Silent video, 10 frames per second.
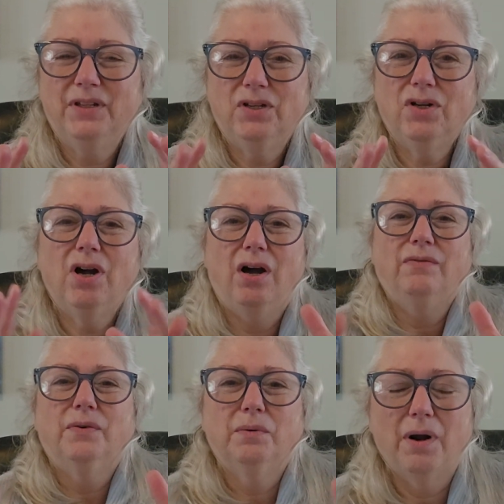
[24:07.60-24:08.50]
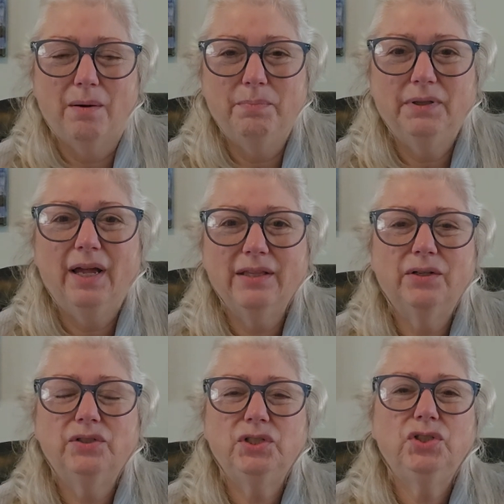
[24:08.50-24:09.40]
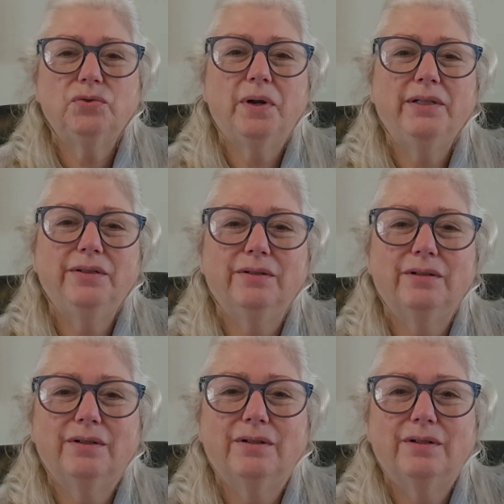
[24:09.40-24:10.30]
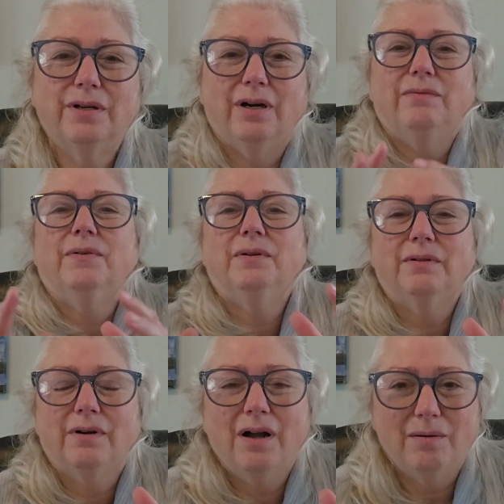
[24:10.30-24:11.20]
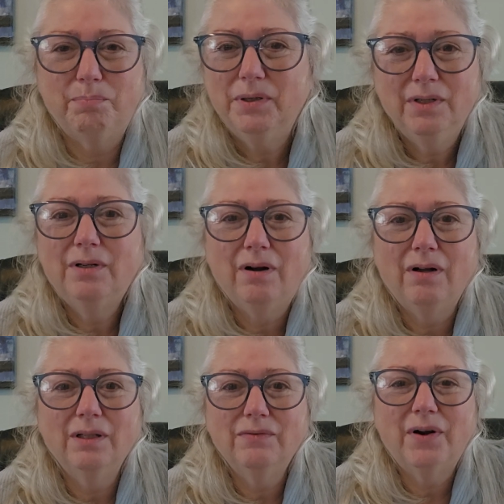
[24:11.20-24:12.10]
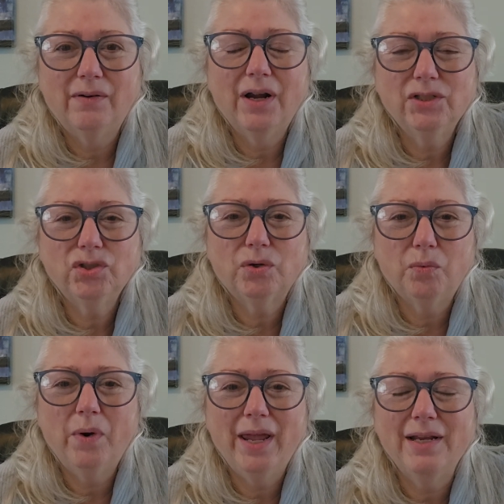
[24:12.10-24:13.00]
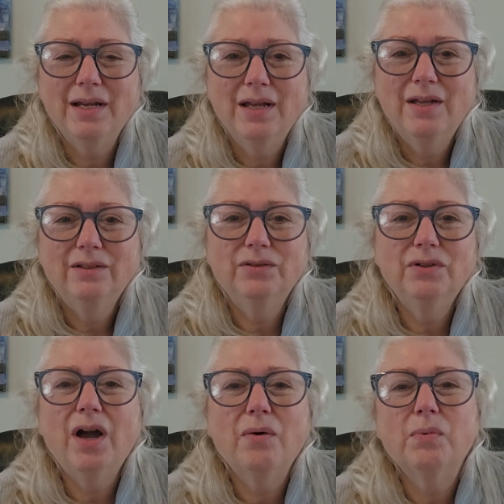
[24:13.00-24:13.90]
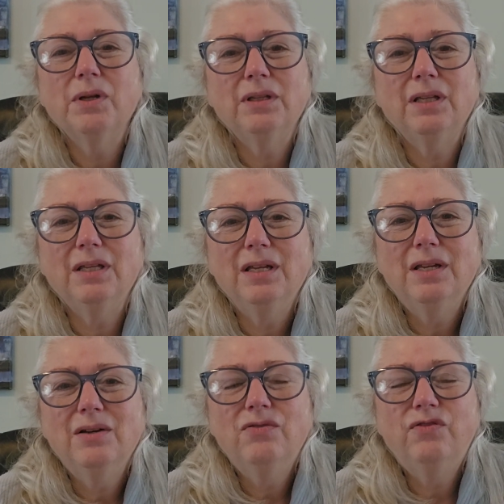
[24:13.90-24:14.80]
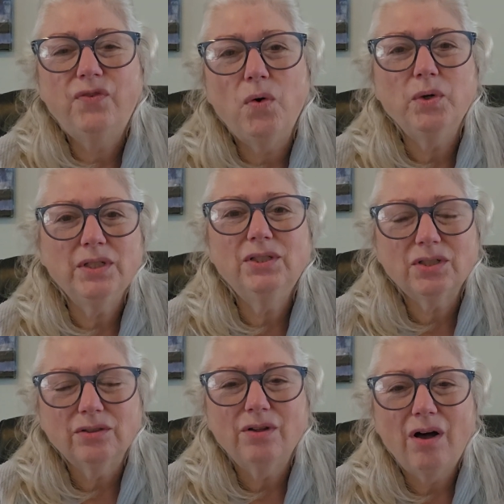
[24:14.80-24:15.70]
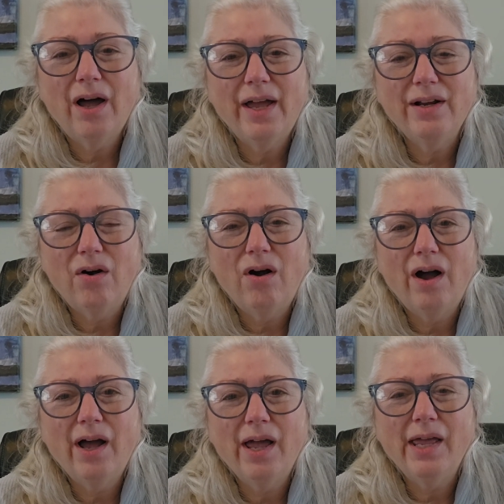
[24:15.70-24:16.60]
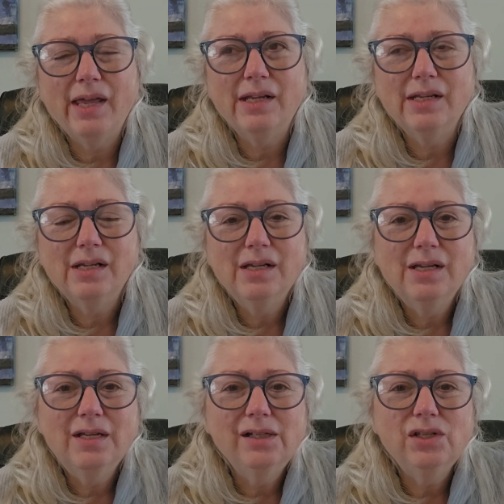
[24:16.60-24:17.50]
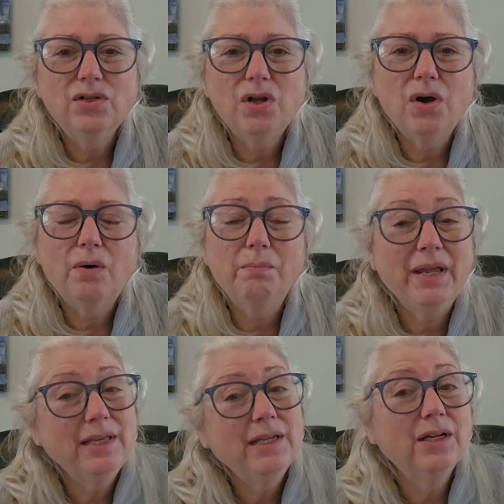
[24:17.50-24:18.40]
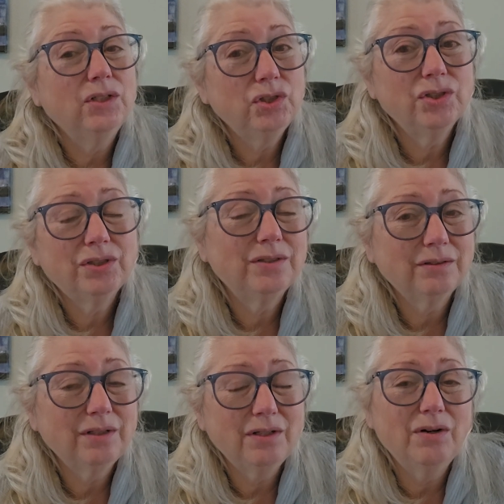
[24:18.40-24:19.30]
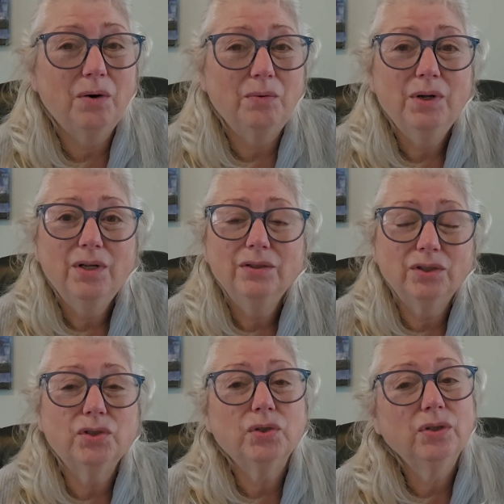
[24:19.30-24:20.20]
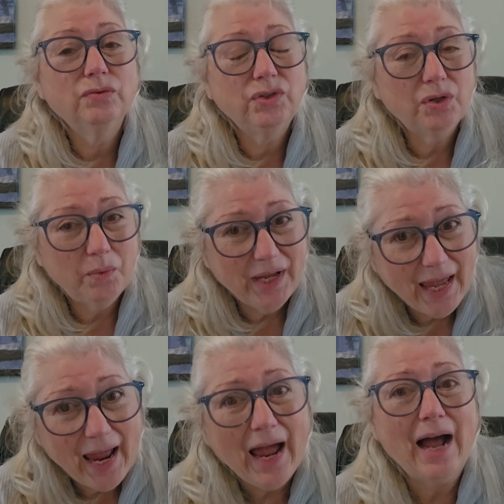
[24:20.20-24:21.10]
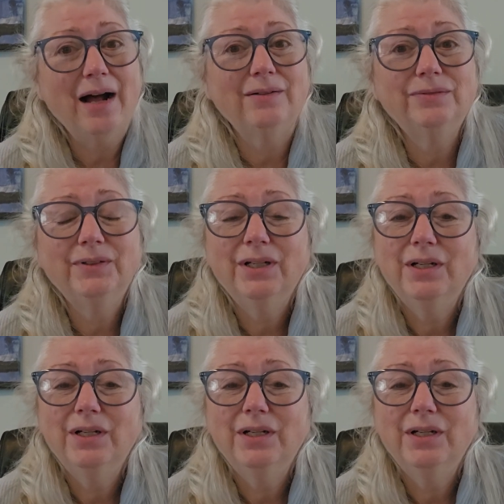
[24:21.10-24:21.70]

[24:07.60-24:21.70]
cover up, like they're just trying to cover up all of our extra weight. They're not really focused a lot on, making us, the curves that we have,